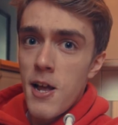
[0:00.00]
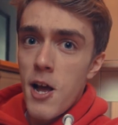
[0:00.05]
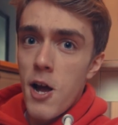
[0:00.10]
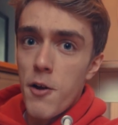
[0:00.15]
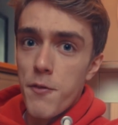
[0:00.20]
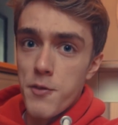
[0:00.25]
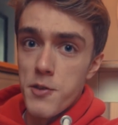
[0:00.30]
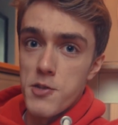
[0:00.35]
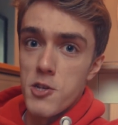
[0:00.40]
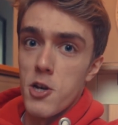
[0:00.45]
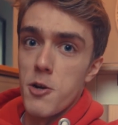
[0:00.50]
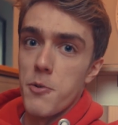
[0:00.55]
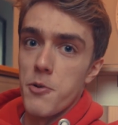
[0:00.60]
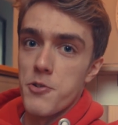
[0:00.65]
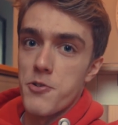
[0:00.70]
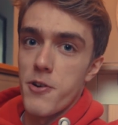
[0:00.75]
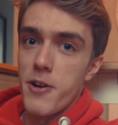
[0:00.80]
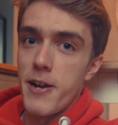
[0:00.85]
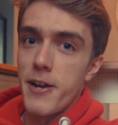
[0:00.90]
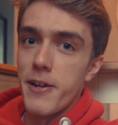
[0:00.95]
of the turbo
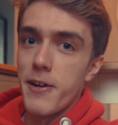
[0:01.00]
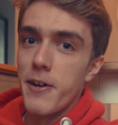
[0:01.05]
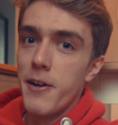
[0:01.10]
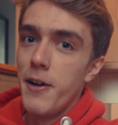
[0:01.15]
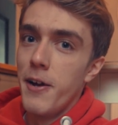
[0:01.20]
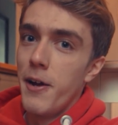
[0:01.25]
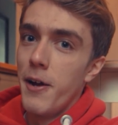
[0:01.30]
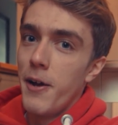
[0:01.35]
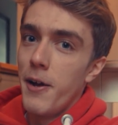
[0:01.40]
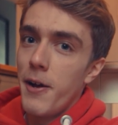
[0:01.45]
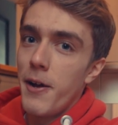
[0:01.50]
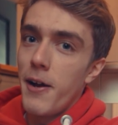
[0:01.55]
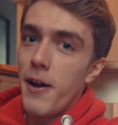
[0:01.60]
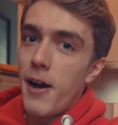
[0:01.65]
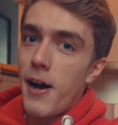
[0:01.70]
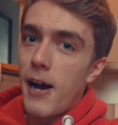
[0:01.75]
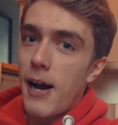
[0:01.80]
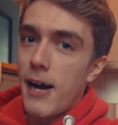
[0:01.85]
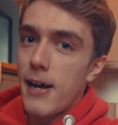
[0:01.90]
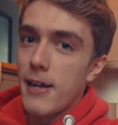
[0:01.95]
trainer
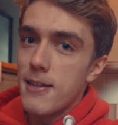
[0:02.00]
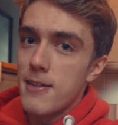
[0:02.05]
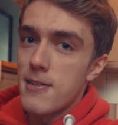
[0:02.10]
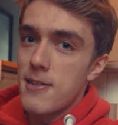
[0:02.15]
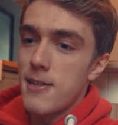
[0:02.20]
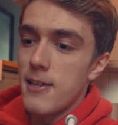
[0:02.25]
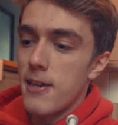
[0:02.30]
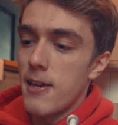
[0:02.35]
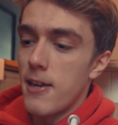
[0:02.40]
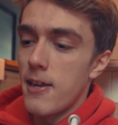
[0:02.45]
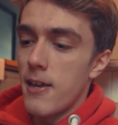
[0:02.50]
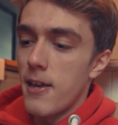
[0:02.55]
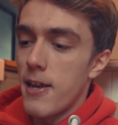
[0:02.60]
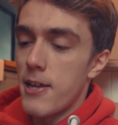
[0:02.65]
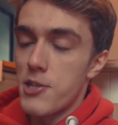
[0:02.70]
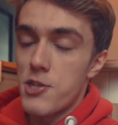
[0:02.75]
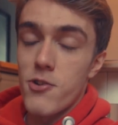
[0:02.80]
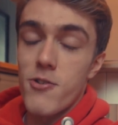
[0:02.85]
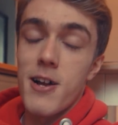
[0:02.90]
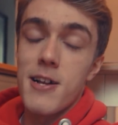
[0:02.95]
and the
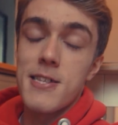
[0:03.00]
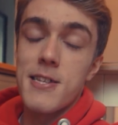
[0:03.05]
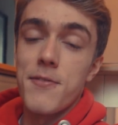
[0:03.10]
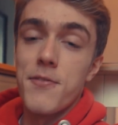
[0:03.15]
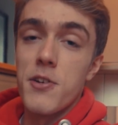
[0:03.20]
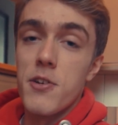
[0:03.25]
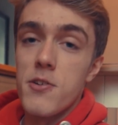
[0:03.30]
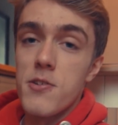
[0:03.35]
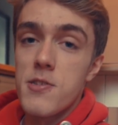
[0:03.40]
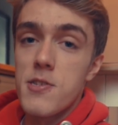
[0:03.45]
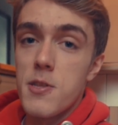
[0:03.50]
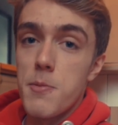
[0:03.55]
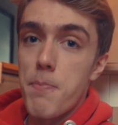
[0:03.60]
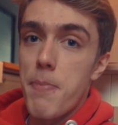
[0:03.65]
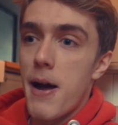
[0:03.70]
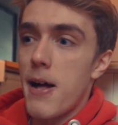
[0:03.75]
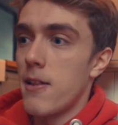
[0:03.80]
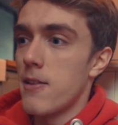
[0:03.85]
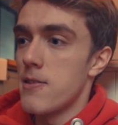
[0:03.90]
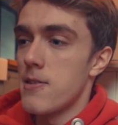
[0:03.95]
interactiveness, the
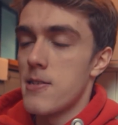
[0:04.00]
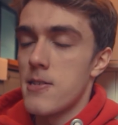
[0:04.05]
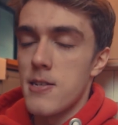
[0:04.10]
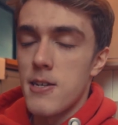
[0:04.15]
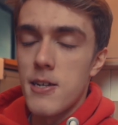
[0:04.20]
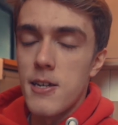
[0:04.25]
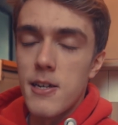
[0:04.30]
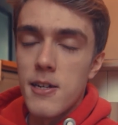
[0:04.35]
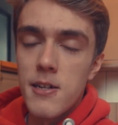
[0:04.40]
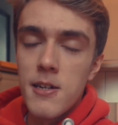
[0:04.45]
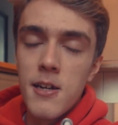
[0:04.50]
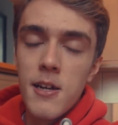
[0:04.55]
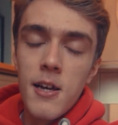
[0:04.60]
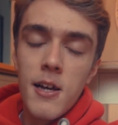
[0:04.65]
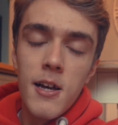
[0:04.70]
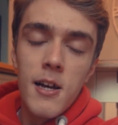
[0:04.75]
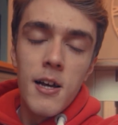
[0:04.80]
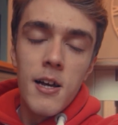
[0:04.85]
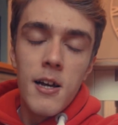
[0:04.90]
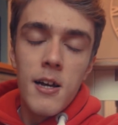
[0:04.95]
balancing,
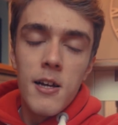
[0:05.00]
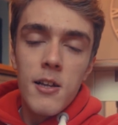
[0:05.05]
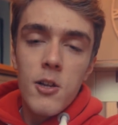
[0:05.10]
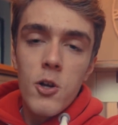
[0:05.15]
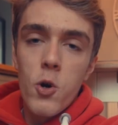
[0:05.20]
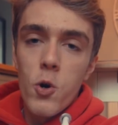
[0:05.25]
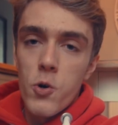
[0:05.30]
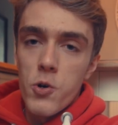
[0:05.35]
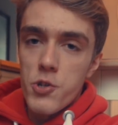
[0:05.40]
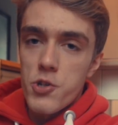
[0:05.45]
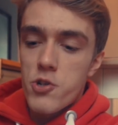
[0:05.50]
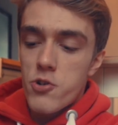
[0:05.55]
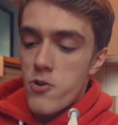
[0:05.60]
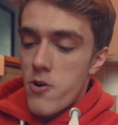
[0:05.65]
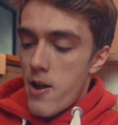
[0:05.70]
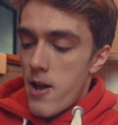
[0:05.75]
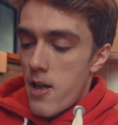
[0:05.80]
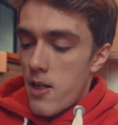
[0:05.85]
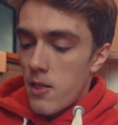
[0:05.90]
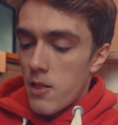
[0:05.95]
core
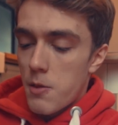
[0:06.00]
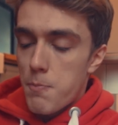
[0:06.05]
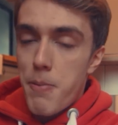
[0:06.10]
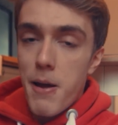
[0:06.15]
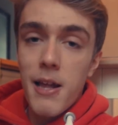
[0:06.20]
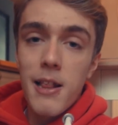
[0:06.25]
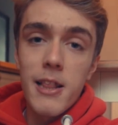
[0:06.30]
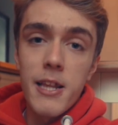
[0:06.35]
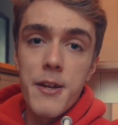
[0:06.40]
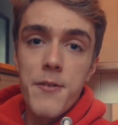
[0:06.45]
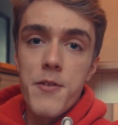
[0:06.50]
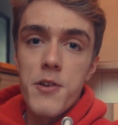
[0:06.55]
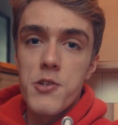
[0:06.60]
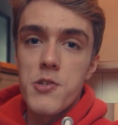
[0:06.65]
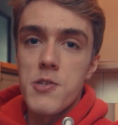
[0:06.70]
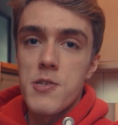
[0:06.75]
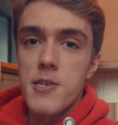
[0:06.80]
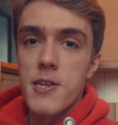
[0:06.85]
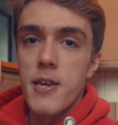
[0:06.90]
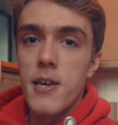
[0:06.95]
strength, pedaling
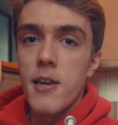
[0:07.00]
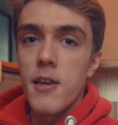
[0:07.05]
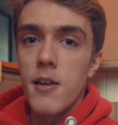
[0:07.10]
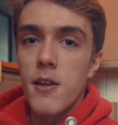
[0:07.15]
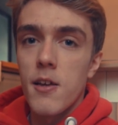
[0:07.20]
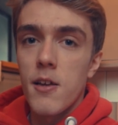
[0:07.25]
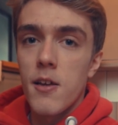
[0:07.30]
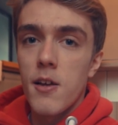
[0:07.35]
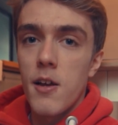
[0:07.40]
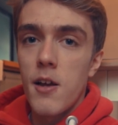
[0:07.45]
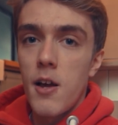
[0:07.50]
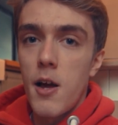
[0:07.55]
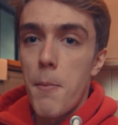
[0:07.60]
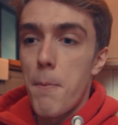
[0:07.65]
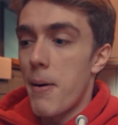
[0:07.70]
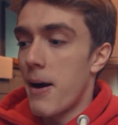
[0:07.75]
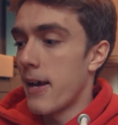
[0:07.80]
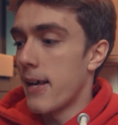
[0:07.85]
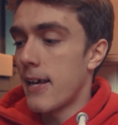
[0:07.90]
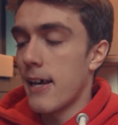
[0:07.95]
efficiency, and
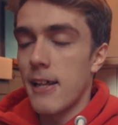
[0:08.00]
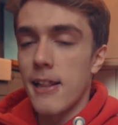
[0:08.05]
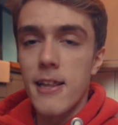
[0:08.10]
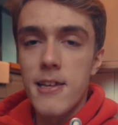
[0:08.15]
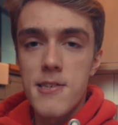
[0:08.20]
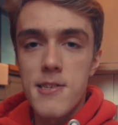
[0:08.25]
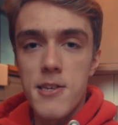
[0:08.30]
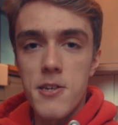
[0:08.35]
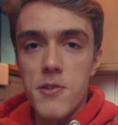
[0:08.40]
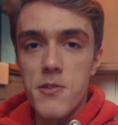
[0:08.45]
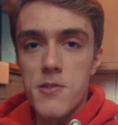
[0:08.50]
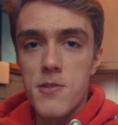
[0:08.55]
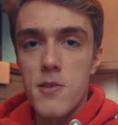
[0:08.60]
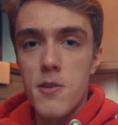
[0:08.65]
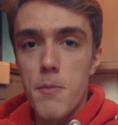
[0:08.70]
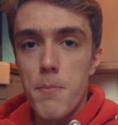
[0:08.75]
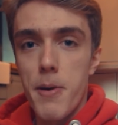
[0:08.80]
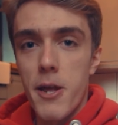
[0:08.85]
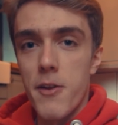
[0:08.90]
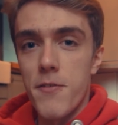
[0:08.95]
bike paddling skills
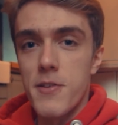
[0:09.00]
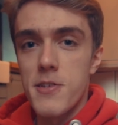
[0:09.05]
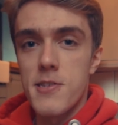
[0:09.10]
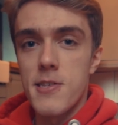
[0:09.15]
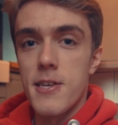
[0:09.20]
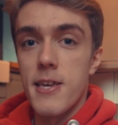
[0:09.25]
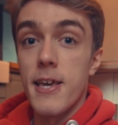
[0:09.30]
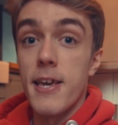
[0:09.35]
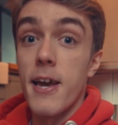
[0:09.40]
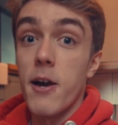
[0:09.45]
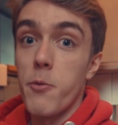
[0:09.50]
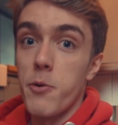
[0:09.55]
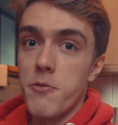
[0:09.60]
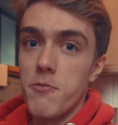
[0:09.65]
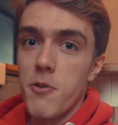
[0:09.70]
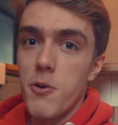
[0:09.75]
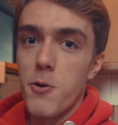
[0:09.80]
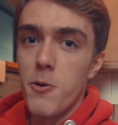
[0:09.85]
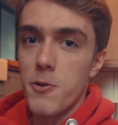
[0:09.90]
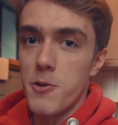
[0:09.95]
benefits that you get with
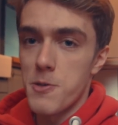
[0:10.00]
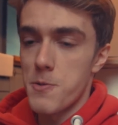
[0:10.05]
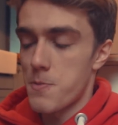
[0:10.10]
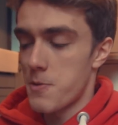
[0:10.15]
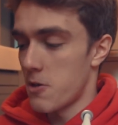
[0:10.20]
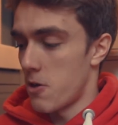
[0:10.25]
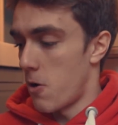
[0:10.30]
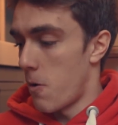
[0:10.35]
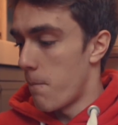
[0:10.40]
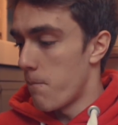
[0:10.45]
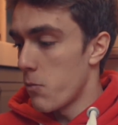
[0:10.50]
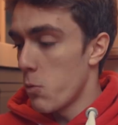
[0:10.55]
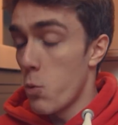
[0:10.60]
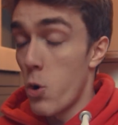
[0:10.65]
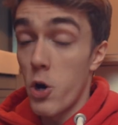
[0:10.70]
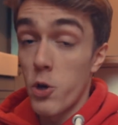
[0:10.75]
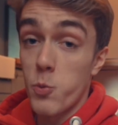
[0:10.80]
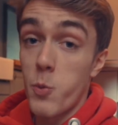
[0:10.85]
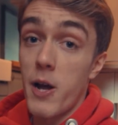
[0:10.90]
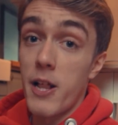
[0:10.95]
rollers. So
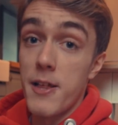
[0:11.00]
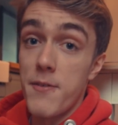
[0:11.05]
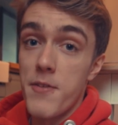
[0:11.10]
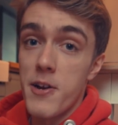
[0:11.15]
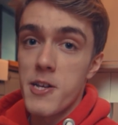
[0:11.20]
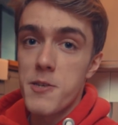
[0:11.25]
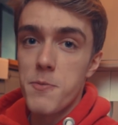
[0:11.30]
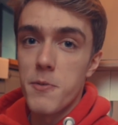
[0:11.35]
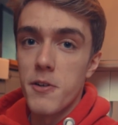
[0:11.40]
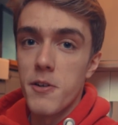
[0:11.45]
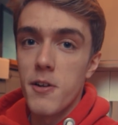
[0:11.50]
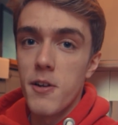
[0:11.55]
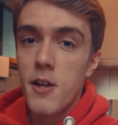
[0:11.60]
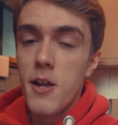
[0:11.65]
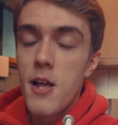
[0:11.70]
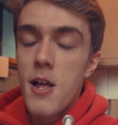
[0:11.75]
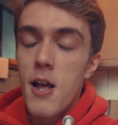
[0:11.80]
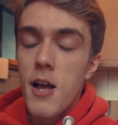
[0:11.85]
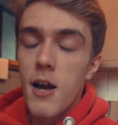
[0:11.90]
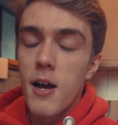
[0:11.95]
worthwhile investment,
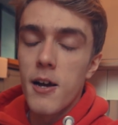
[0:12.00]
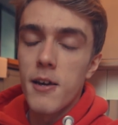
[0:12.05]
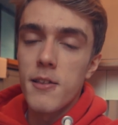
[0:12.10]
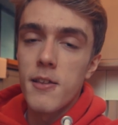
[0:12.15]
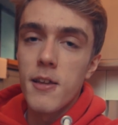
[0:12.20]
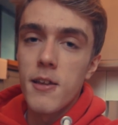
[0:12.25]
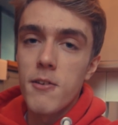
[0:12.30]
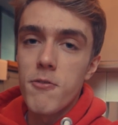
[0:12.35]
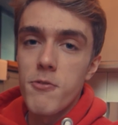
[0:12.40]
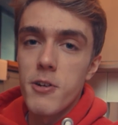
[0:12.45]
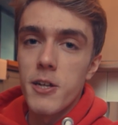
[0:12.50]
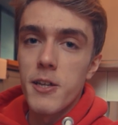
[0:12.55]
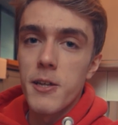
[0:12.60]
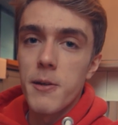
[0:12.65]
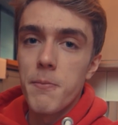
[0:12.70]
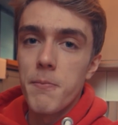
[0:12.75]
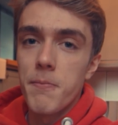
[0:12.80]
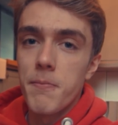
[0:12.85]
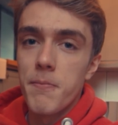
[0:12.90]
I think, really.